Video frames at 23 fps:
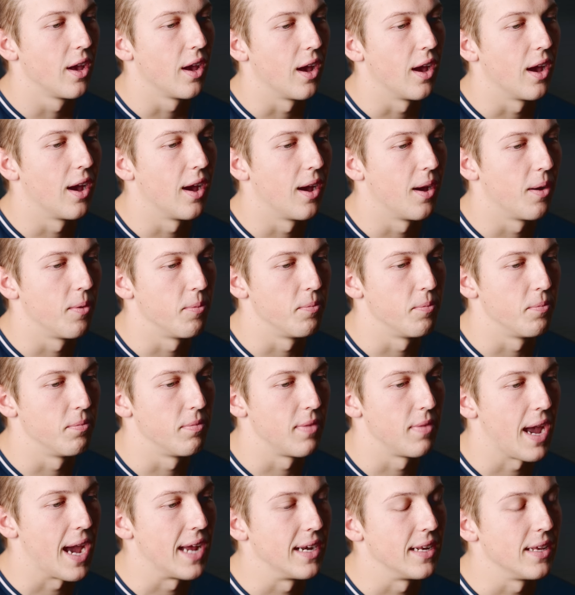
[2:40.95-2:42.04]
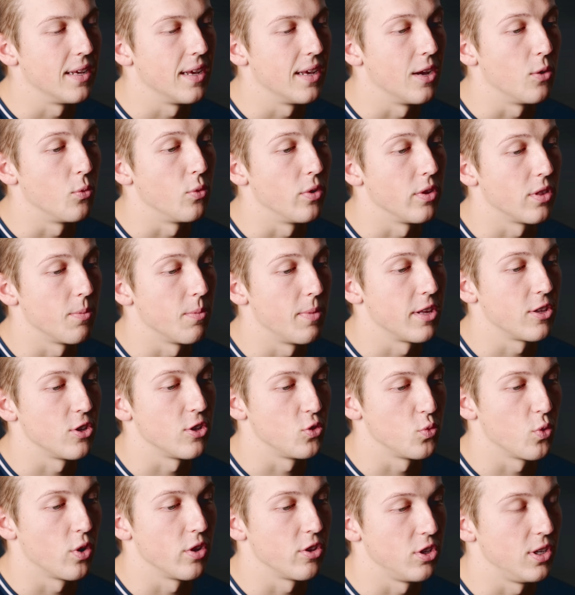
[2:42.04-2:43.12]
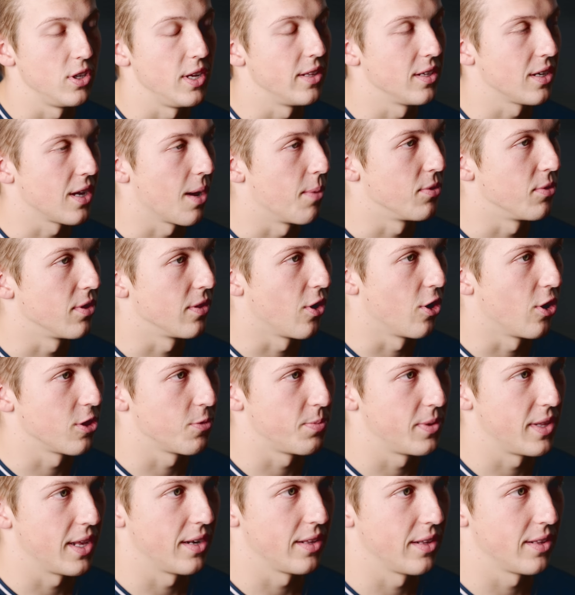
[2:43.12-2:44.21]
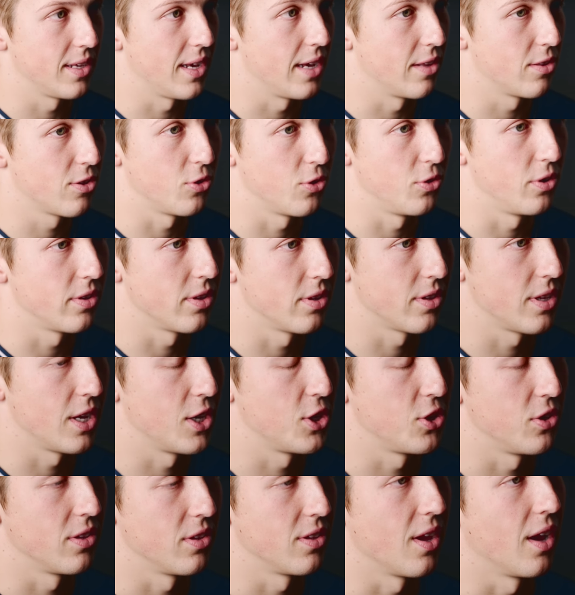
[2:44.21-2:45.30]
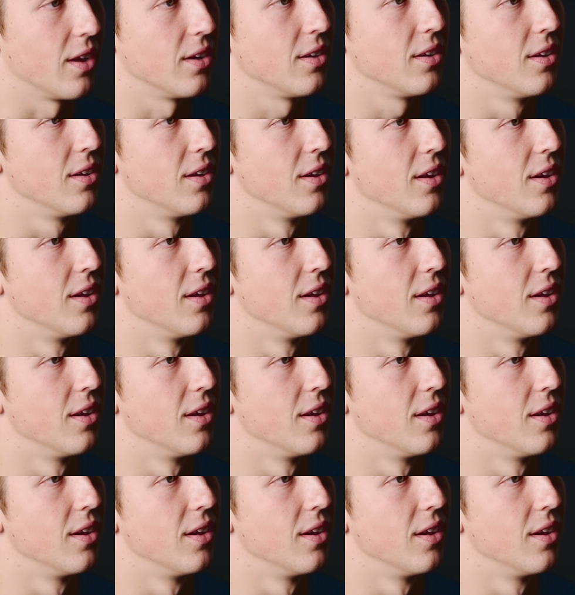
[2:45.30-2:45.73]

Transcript: um, and he, it was the message was you need to come to the hospitality as soon as the session's done,